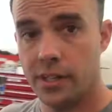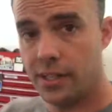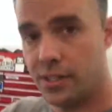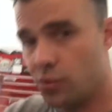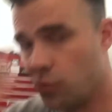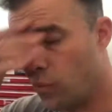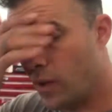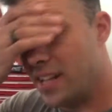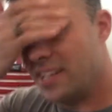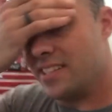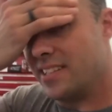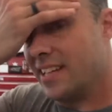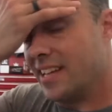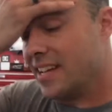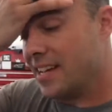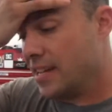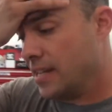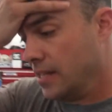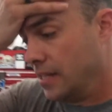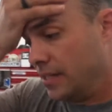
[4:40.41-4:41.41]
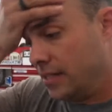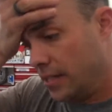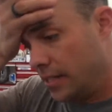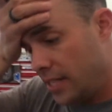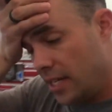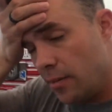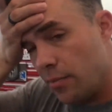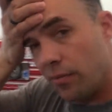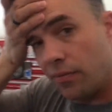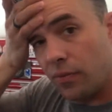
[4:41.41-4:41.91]
It's Wednesday, the
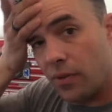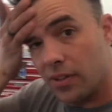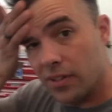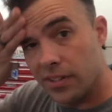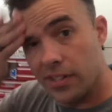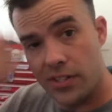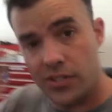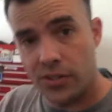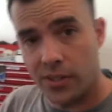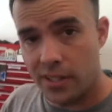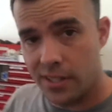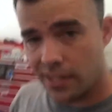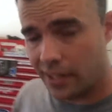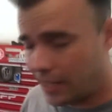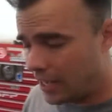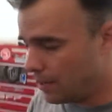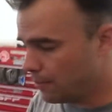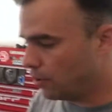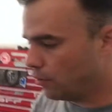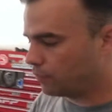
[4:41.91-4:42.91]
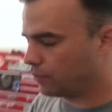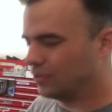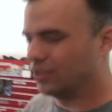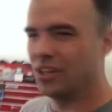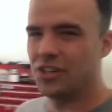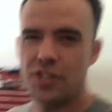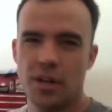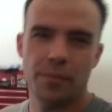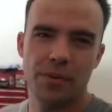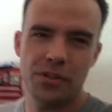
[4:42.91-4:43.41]
day before the list race. I came home for
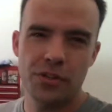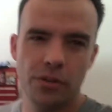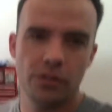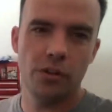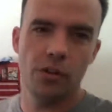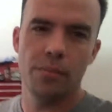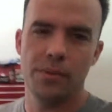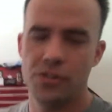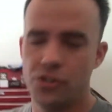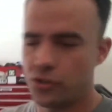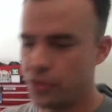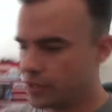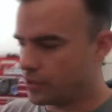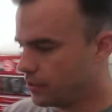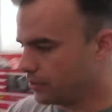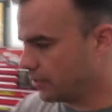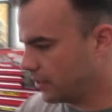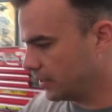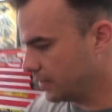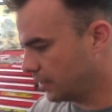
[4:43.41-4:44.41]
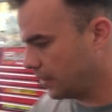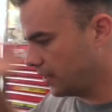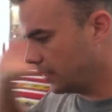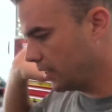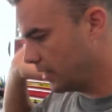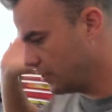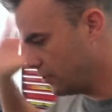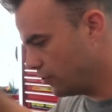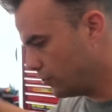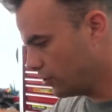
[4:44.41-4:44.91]
lunch. I've been doing a little street tuning on the
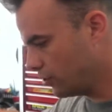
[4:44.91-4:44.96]
thing, as you